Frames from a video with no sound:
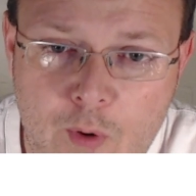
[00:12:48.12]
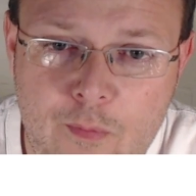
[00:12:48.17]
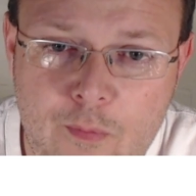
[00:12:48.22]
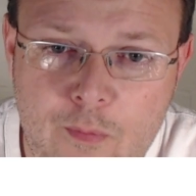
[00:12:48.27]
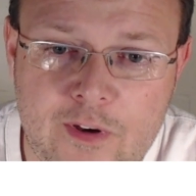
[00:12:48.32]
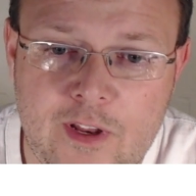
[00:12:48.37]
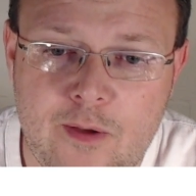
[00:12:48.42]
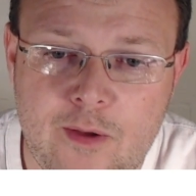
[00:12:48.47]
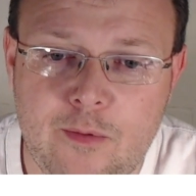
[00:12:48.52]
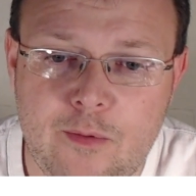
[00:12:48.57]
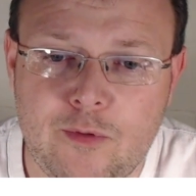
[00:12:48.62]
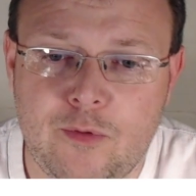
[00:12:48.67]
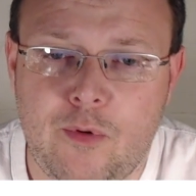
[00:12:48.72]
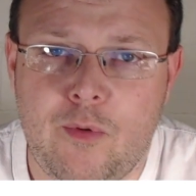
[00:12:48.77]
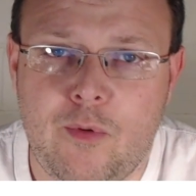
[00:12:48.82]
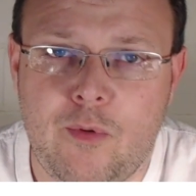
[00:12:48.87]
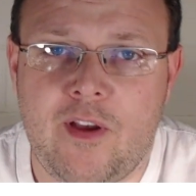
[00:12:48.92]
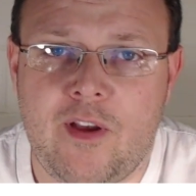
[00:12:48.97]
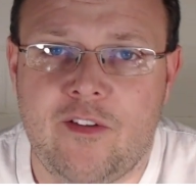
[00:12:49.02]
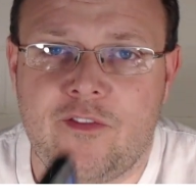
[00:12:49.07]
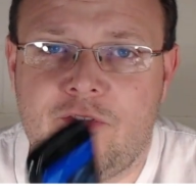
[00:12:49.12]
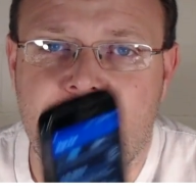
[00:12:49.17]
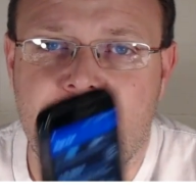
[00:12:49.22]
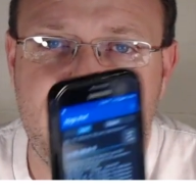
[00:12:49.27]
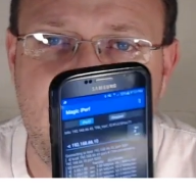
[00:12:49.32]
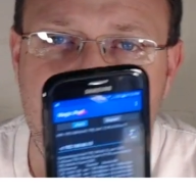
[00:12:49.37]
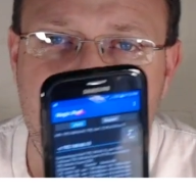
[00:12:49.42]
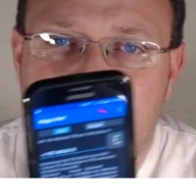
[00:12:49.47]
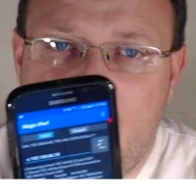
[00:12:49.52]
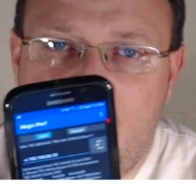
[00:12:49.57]
what we did was we went
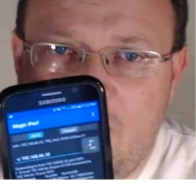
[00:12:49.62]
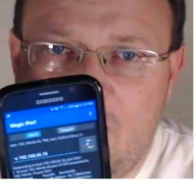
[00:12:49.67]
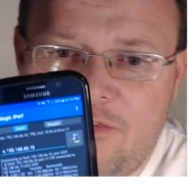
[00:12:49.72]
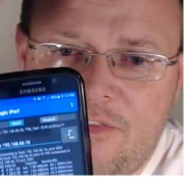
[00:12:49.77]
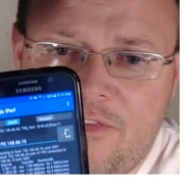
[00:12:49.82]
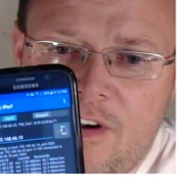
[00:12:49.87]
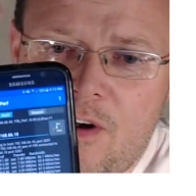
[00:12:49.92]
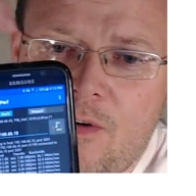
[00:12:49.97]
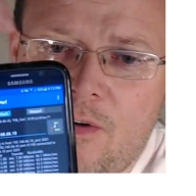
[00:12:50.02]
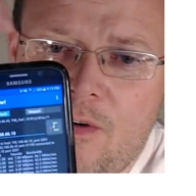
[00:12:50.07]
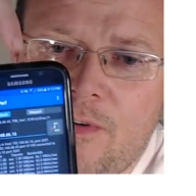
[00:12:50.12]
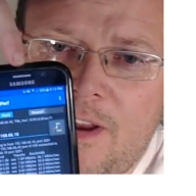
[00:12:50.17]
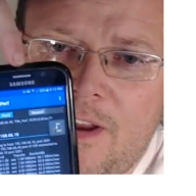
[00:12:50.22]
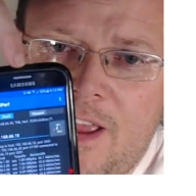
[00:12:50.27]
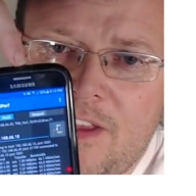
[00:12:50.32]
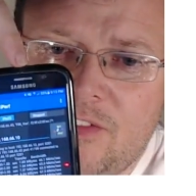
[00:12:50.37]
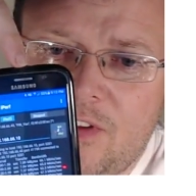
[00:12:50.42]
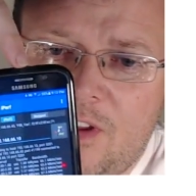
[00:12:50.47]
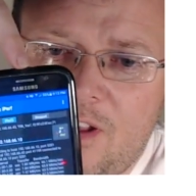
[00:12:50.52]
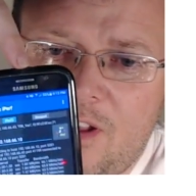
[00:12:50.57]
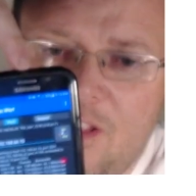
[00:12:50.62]
from my phone as a